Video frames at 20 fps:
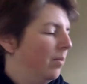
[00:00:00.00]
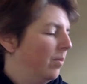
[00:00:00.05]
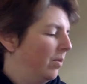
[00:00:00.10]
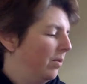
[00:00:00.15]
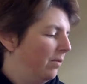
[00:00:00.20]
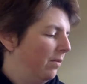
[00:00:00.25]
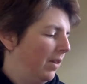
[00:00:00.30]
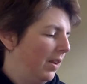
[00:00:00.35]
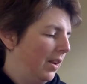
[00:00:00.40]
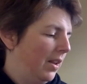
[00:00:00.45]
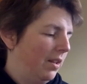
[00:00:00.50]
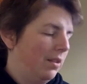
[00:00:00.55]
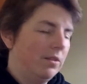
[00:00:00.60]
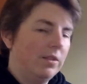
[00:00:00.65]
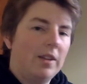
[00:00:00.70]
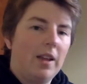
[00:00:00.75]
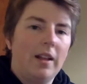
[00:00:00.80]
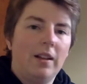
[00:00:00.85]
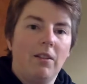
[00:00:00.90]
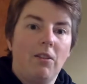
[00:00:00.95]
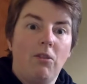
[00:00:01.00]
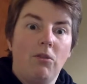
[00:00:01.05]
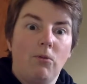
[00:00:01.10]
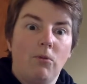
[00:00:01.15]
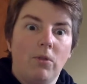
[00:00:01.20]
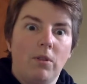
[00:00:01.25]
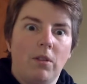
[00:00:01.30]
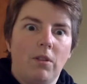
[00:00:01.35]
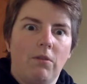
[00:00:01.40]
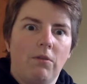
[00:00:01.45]
but really, because he hadn't
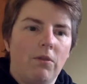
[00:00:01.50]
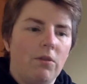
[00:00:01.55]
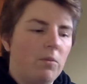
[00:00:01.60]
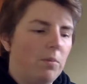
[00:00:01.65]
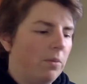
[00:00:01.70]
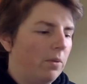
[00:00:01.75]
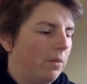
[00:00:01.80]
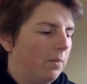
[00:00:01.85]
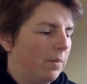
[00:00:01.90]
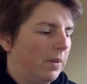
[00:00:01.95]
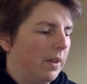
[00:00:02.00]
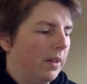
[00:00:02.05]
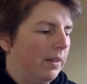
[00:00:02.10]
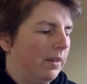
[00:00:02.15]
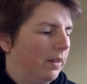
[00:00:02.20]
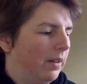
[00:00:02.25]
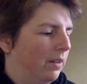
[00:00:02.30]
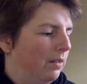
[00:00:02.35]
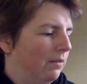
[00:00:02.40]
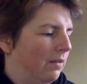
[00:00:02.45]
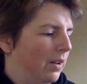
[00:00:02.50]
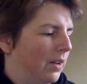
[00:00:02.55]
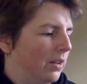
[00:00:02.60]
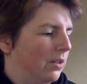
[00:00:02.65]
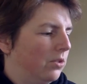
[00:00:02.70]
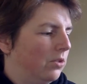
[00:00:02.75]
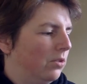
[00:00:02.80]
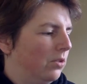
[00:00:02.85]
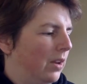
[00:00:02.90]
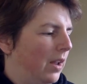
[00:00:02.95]
thought it through properly, and he really
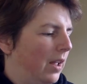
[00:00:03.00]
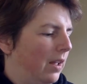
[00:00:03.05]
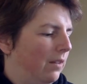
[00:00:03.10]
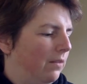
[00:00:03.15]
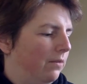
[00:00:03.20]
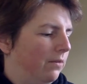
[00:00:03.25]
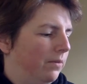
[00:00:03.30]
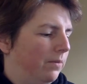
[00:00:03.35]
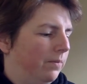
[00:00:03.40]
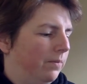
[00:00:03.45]
should have.